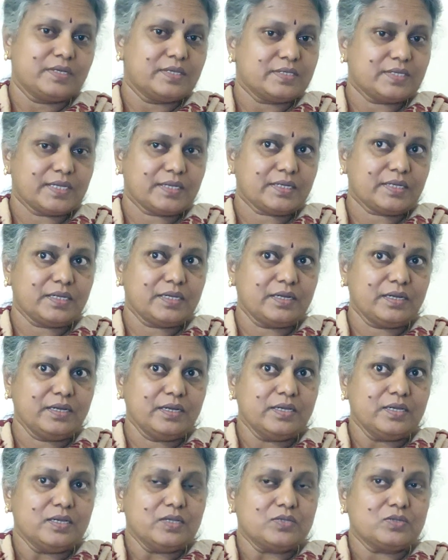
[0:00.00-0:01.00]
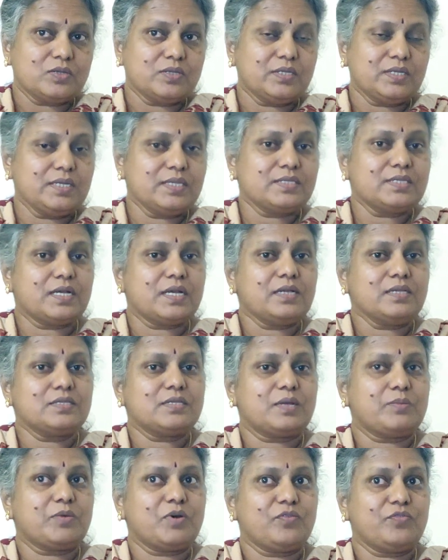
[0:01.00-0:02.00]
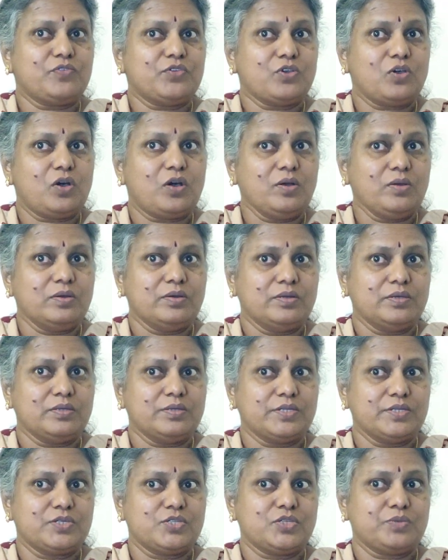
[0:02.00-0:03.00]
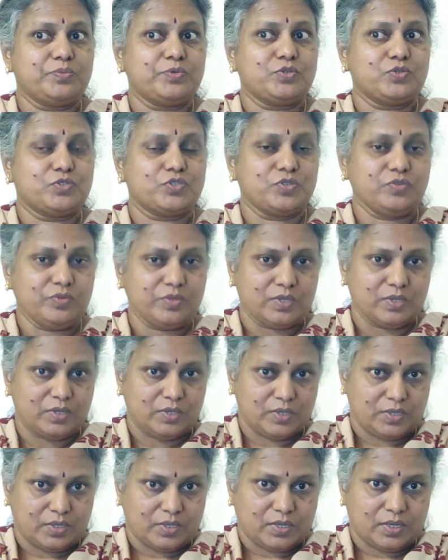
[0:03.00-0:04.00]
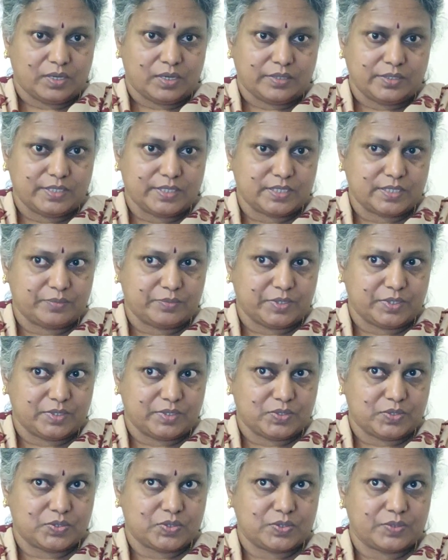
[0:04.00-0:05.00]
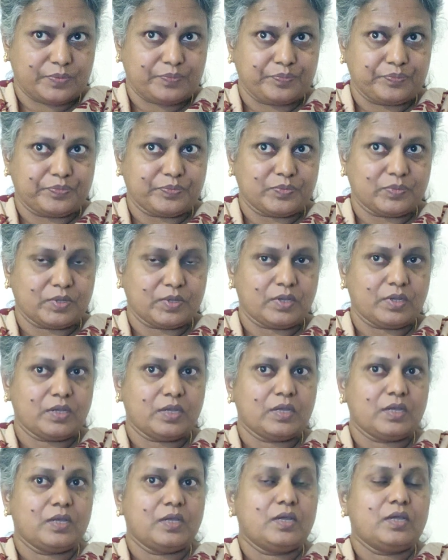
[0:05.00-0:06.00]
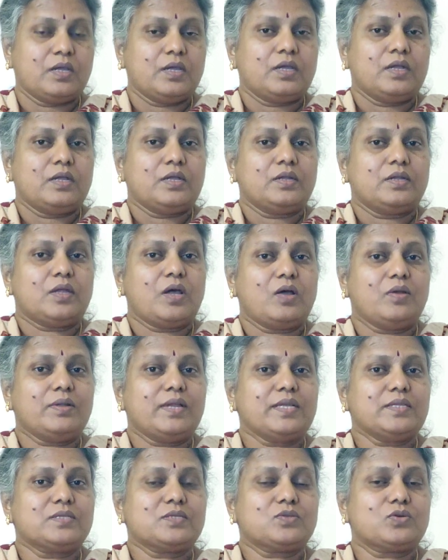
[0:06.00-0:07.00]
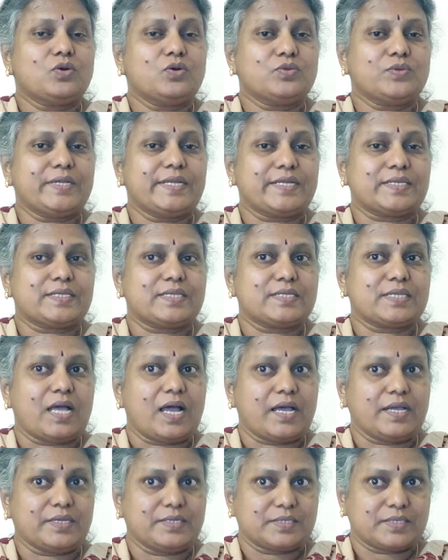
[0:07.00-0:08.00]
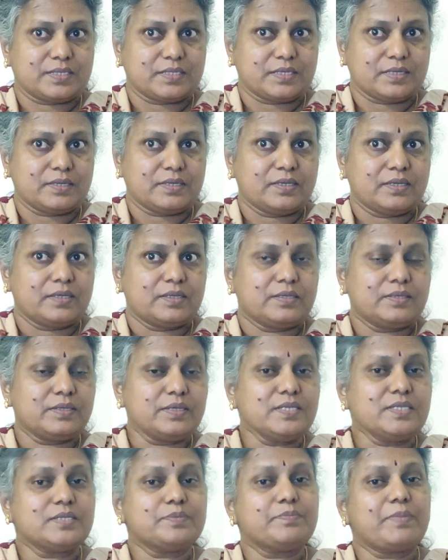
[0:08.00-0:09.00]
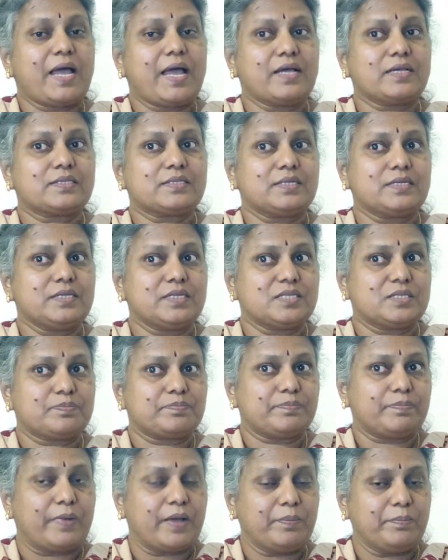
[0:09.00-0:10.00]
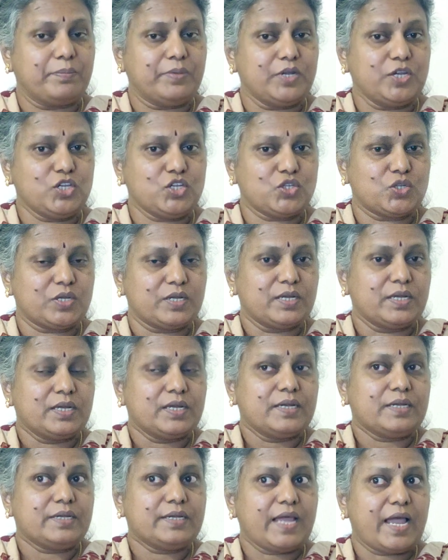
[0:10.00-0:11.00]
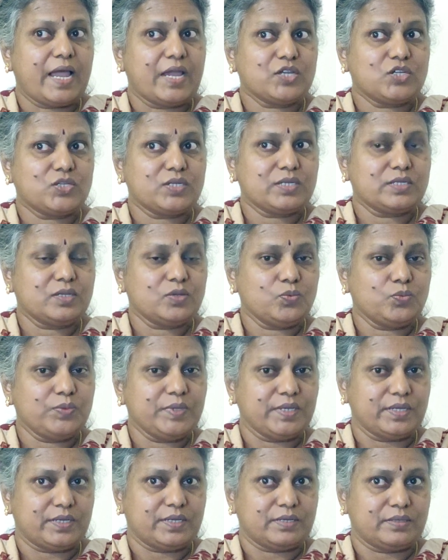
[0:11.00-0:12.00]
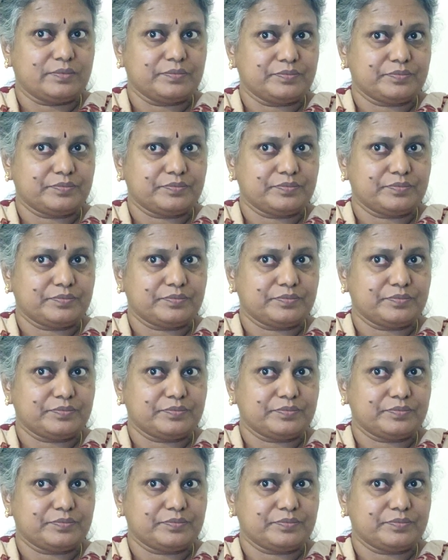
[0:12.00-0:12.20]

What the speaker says: Is that clear? So these are some of your distributive determiners. Now let's go to an exercise. This magazine is published dash of the week.